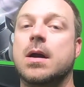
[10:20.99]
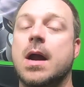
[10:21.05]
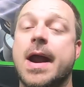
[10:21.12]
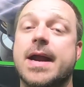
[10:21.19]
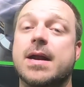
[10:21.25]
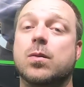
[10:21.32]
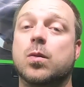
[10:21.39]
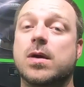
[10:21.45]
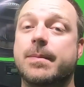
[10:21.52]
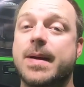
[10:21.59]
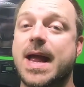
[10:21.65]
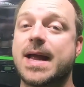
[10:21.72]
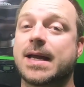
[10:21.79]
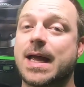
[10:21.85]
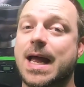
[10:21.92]
All right, we're
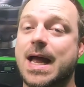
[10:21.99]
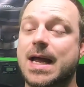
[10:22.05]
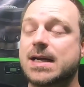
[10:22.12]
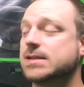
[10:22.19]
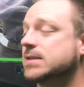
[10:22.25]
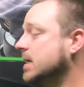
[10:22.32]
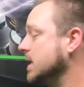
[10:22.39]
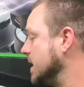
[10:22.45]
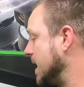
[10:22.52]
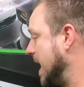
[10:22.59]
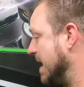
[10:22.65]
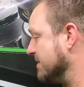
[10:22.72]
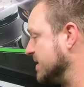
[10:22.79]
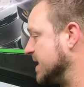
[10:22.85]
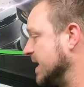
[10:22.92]
back, guys.
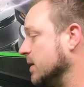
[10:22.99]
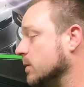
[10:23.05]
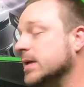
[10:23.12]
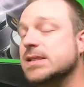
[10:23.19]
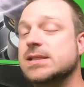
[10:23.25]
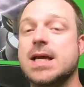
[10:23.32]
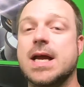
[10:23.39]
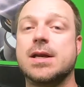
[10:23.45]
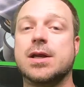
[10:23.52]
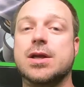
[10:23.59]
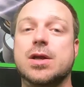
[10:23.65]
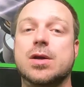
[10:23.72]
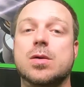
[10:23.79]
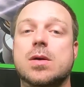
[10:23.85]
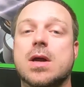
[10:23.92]
Everything reset and
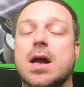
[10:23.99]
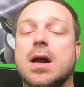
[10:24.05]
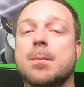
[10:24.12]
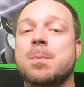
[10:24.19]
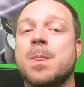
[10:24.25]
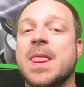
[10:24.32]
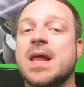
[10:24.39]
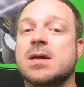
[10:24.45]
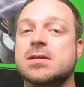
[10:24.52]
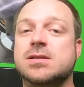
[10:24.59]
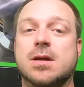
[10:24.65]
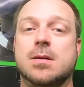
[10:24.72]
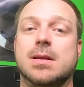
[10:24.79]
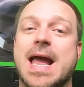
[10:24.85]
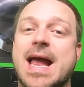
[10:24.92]
queued up.
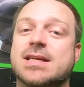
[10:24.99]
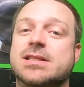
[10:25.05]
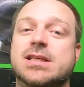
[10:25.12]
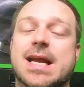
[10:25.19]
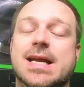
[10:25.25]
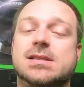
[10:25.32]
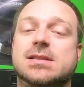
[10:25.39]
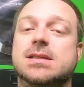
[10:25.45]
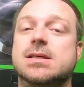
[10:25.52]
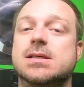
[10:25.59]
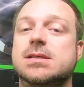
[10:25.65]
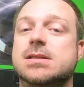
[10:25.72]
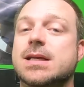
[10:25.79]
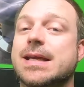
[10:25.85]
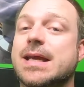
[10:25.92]
So last
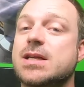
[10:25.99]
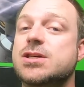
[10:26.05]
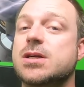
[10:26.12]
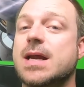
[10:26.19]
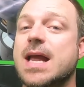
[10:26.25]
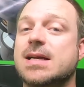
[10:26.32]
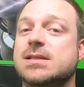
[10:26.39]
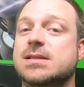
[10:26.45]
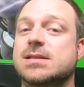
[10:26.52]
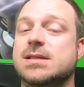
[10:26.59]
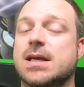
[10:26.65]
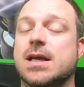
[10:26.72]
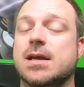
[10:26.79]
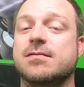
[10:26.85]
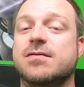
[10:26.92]
chances, get your guesses
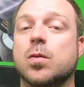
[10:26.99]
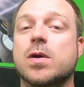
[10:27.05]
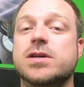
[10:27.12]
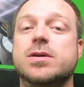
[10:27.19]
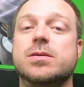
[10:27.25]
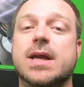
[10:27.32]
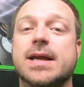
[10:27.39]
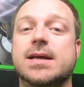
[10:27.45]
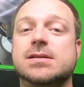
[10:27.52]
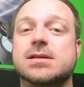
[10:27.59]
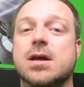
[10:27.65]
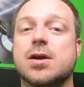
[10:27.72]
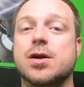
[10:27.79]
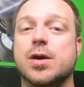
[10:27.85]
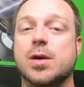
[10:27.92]
in for what you think it's
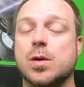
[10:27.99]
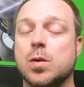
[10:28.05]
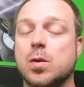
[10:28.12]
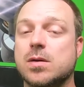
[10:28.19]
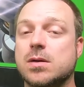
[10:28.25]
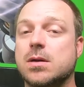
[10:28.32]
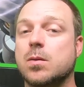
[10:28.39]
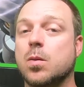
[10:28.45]
gonna do.